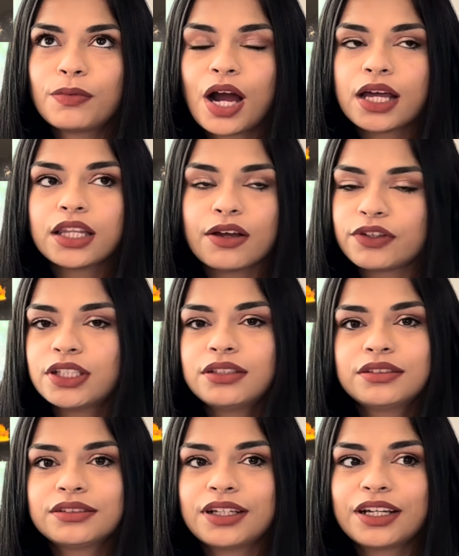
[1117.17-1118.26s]
I love it.
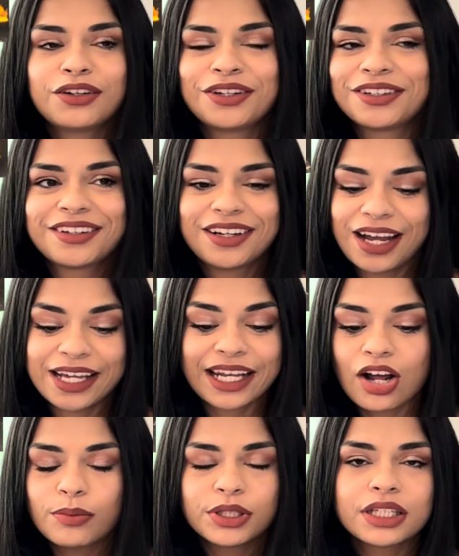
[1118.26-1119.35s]
I
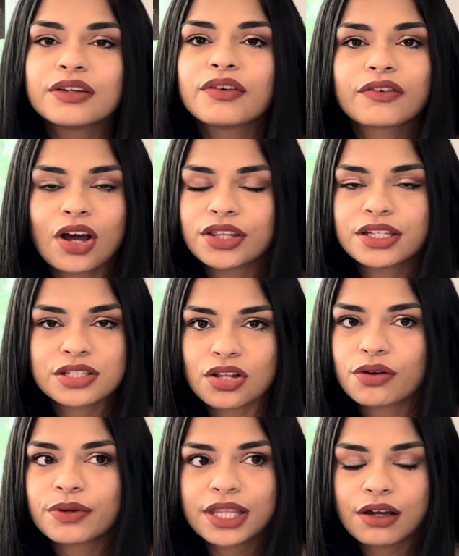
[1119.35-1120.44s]
cannot believe I've gone this
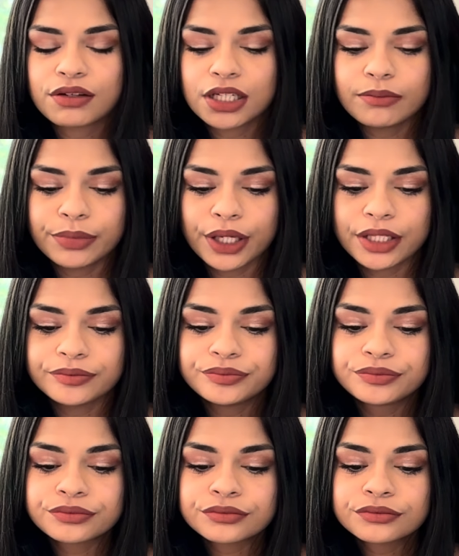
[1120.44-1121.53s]
long without it, but
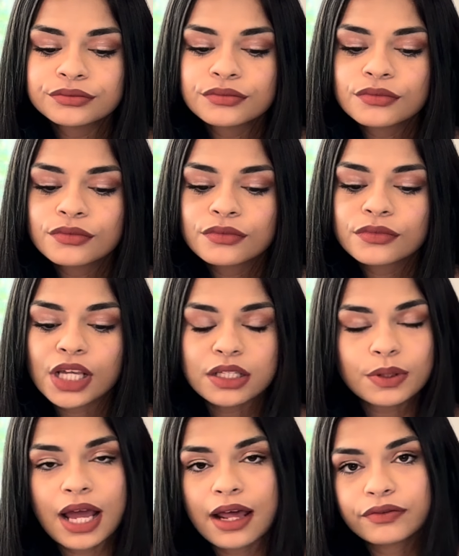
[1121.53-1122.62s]
that's
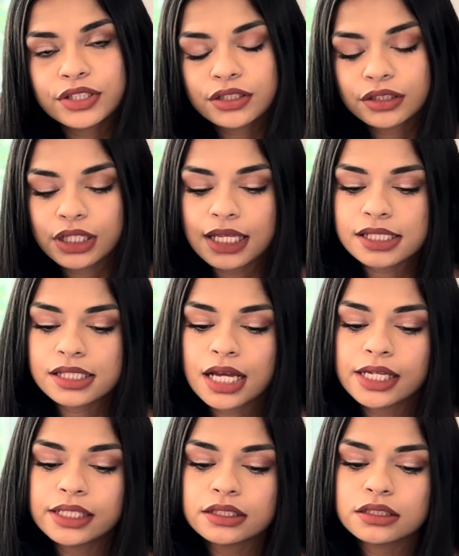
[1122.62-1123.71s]
what I had for dinner last
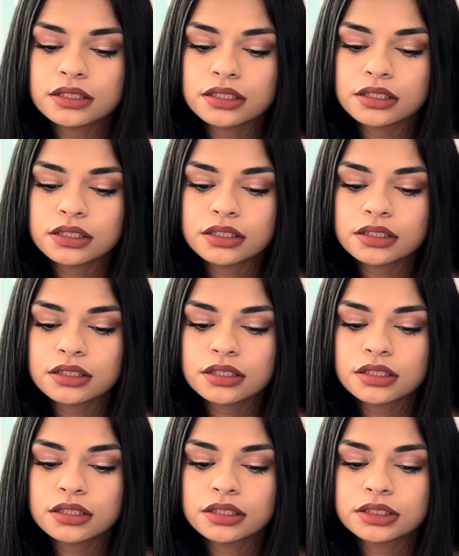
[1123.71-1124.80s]
night.
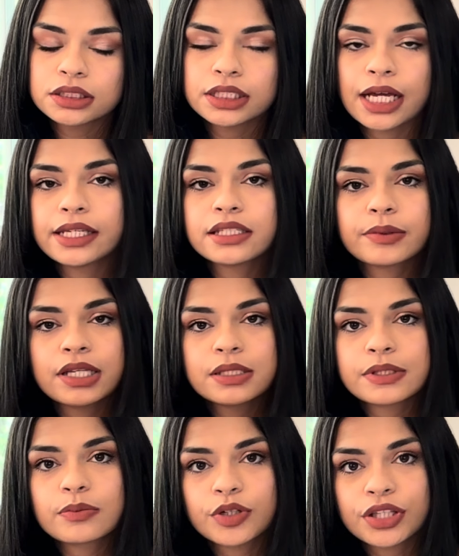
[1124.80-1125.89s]
Tonight is my
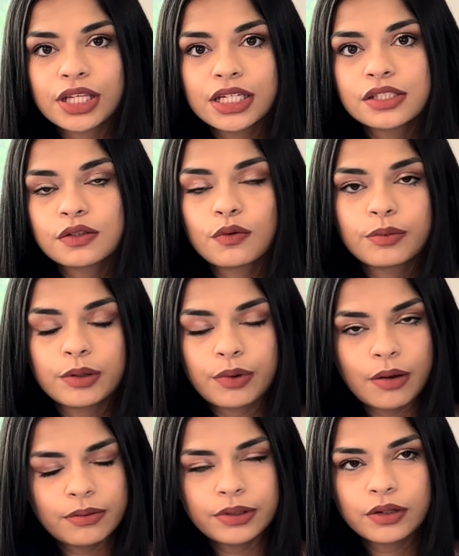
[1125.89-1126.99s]
husband's birthday, so we'll be
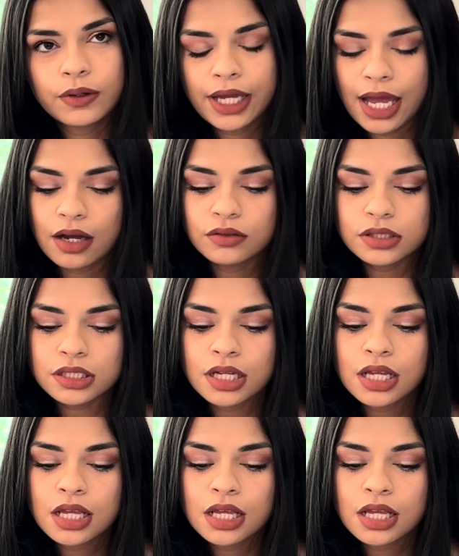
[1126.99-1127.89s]
probably going out.